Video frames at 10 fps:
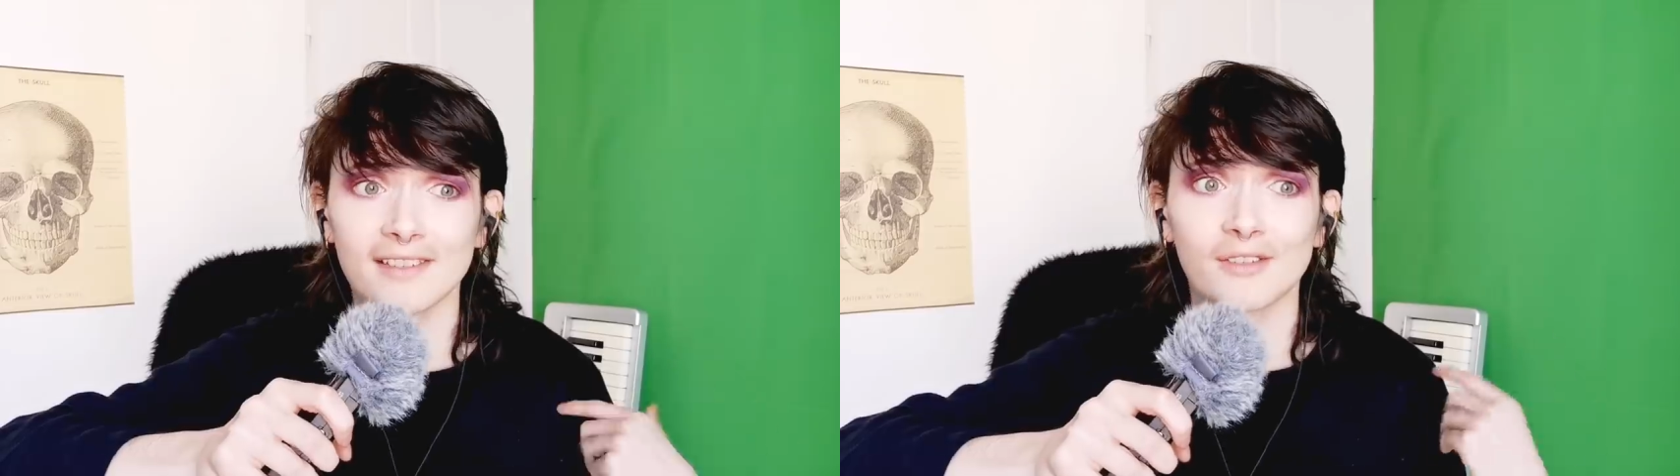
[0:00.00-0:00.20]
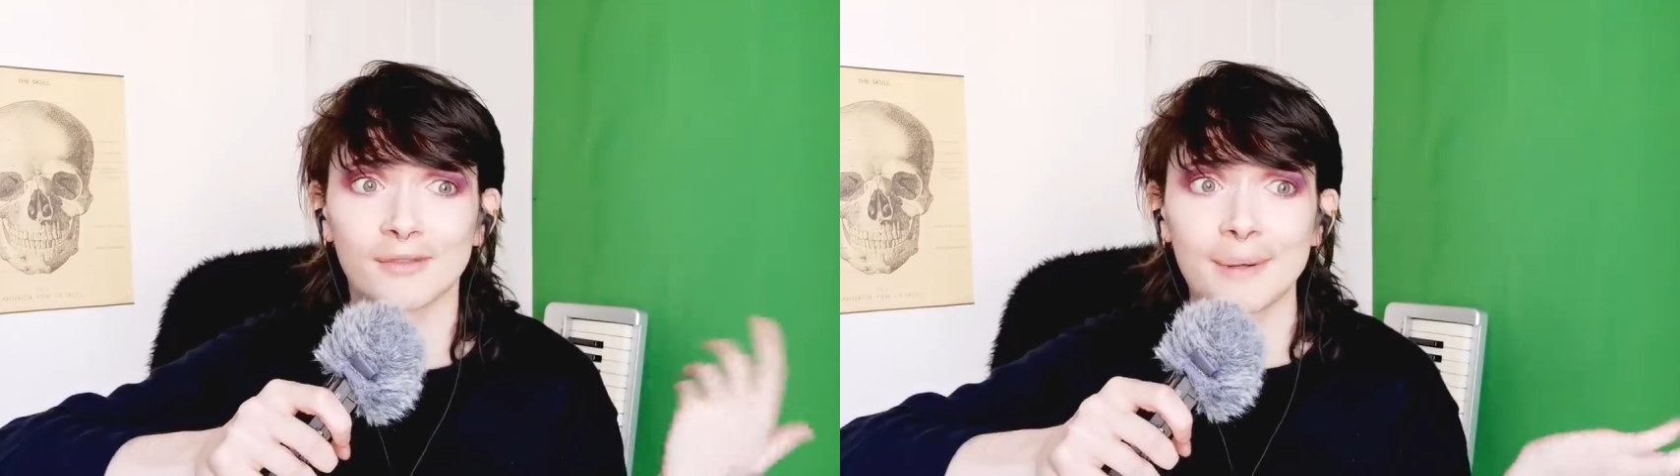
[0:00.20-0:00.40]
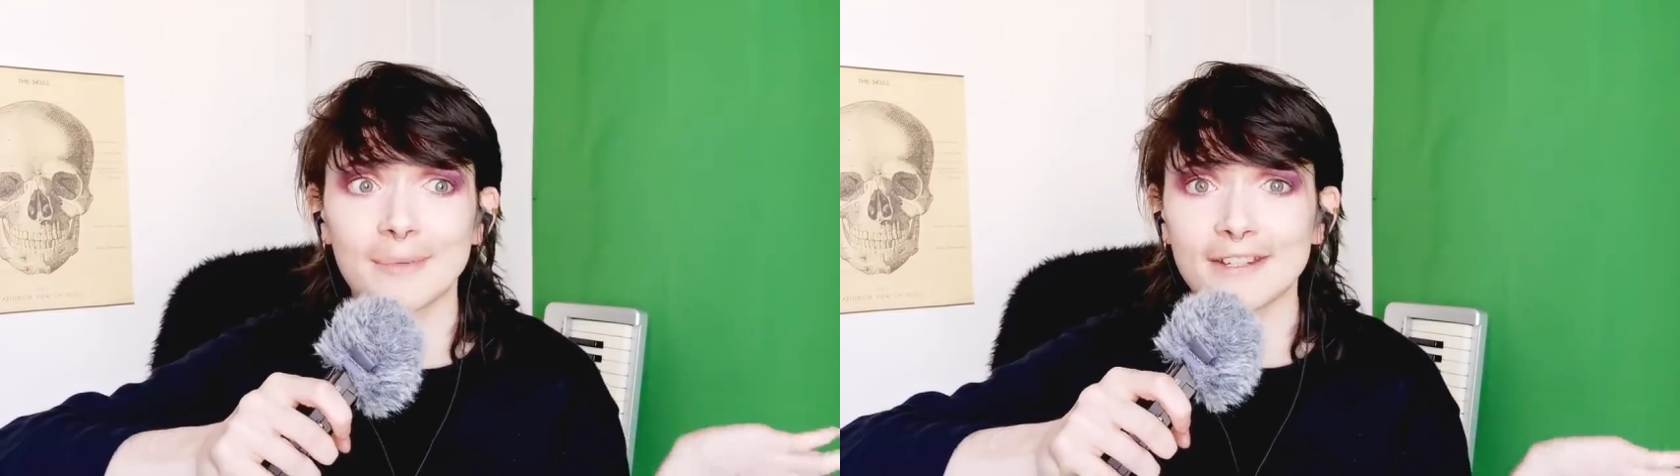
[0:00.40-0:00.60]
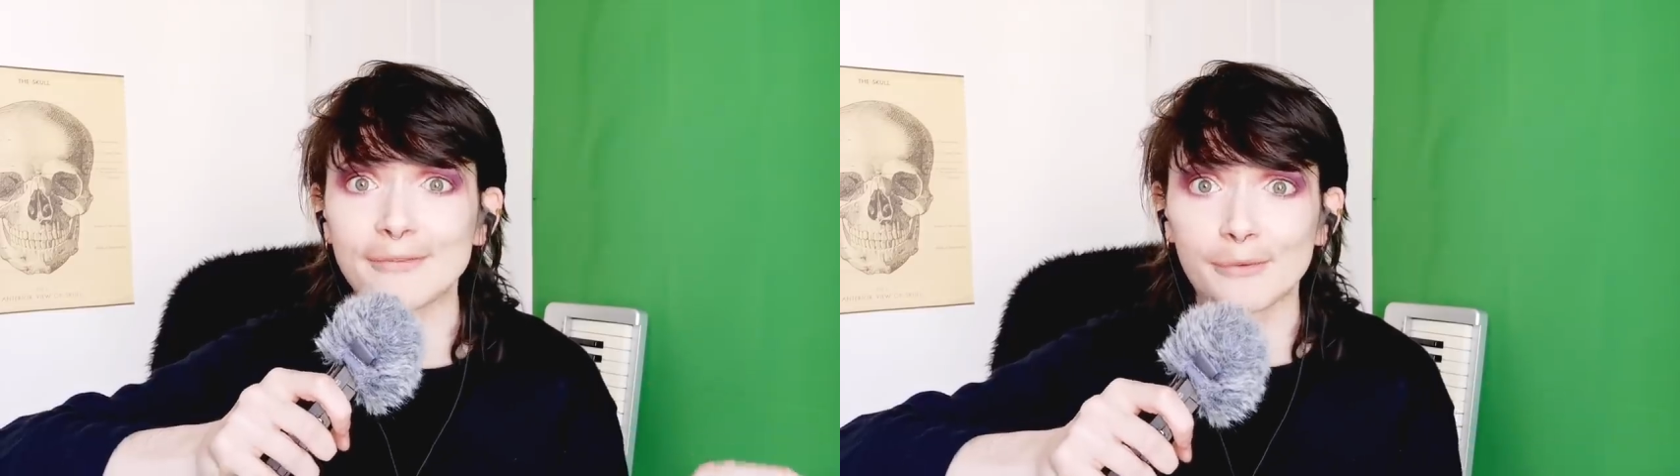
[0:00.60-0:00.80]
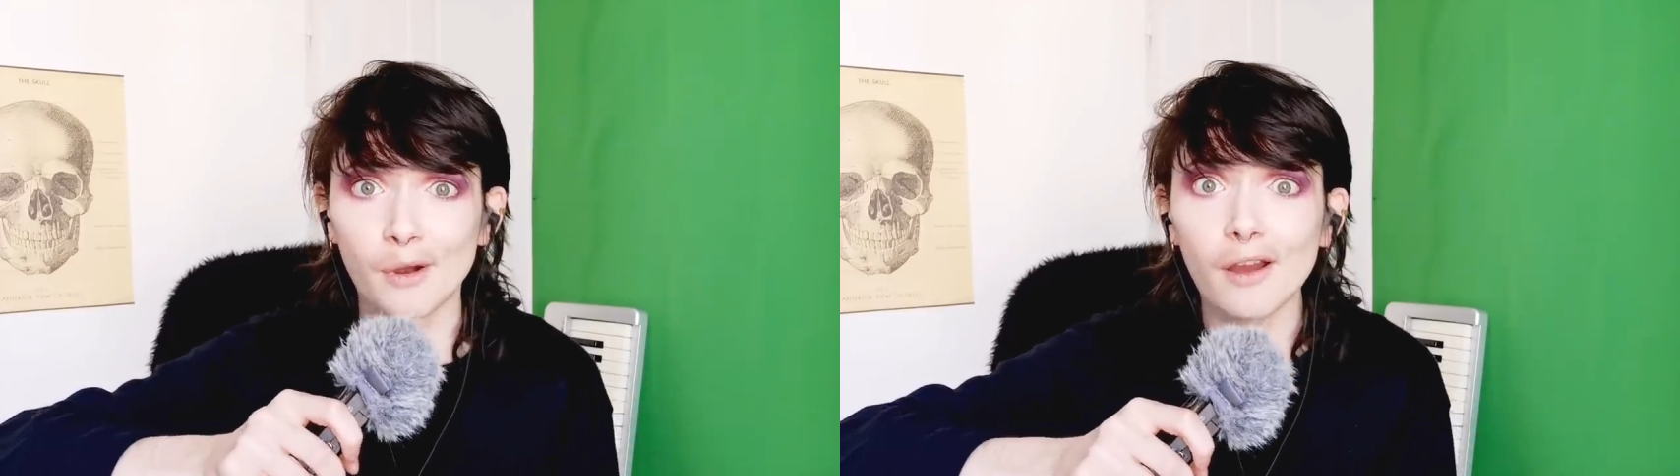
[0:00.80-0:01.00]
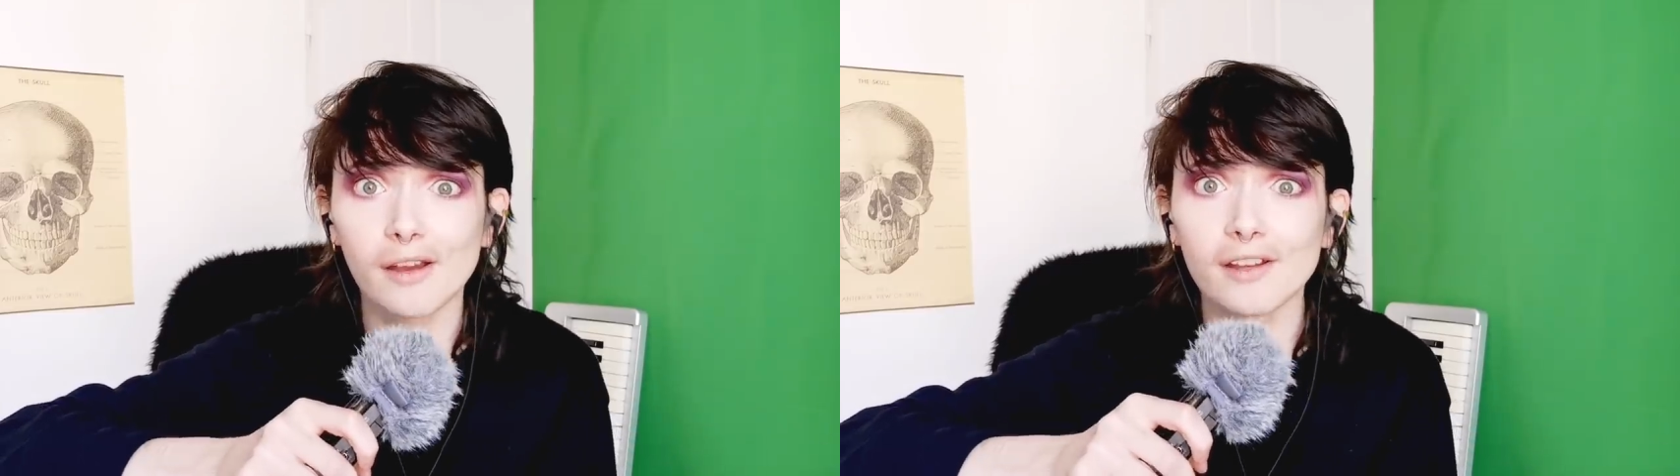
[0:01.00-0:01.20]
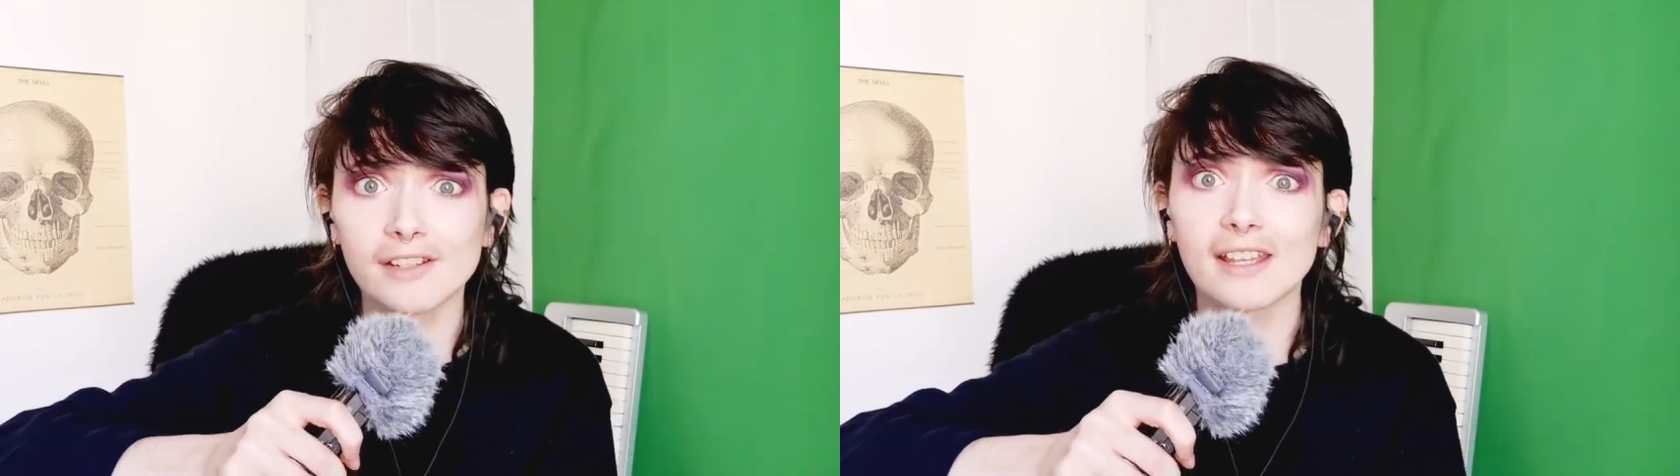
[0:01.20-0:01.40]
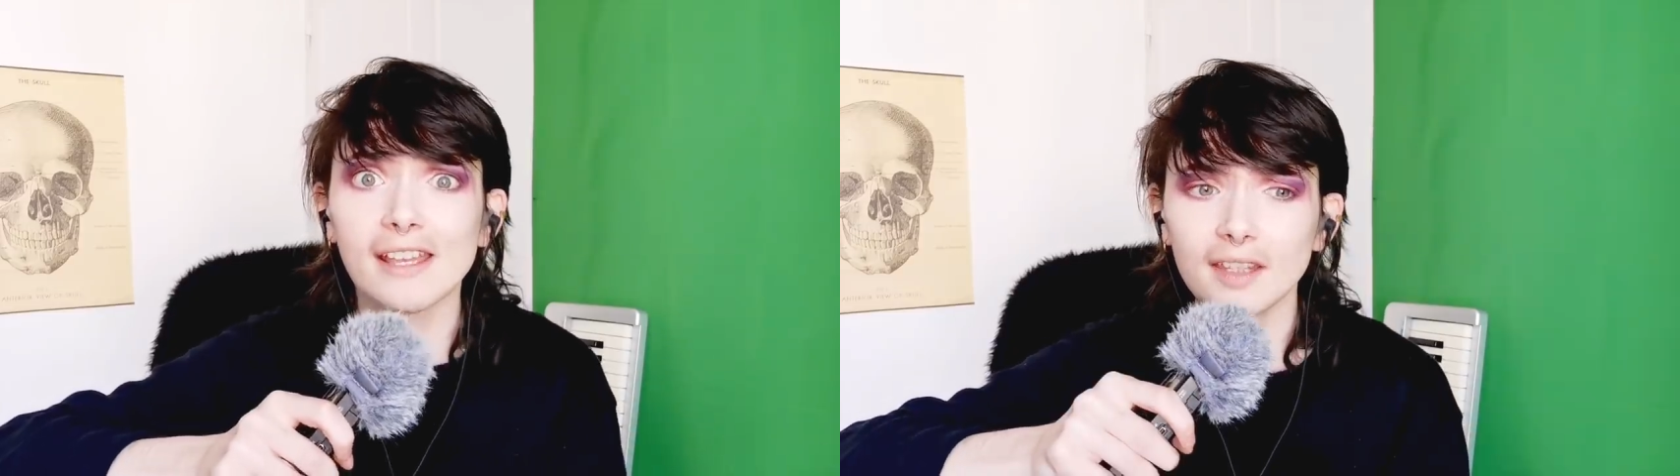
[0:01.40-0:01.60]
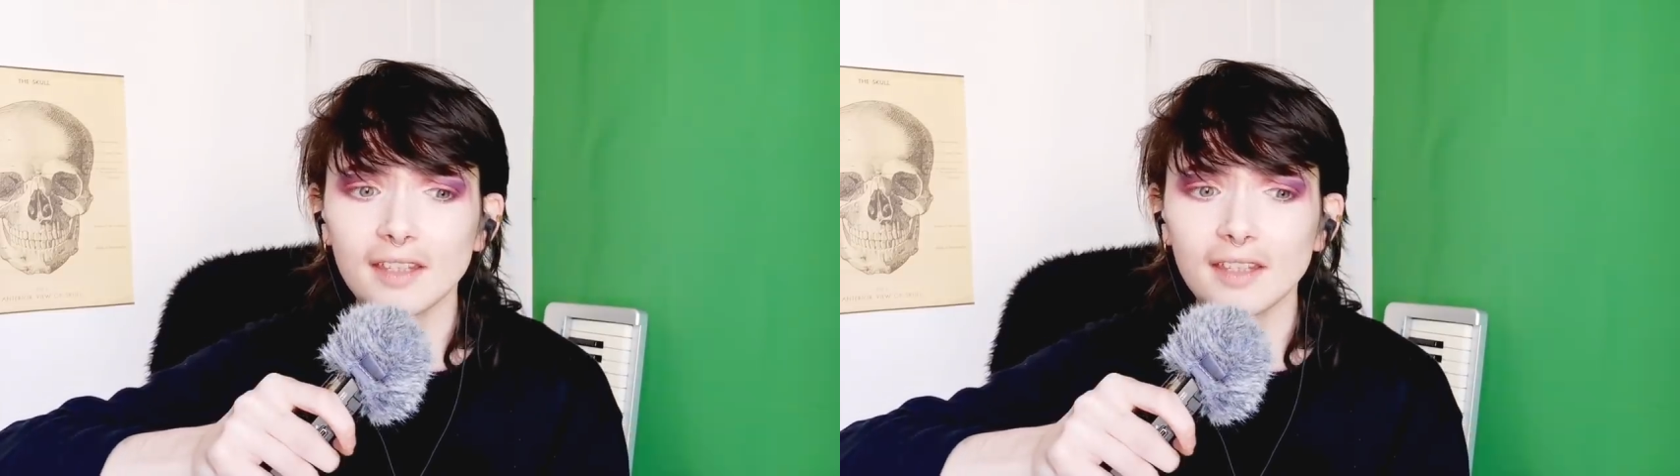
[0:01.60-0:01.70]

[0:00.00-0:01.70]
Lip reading: descriptive word,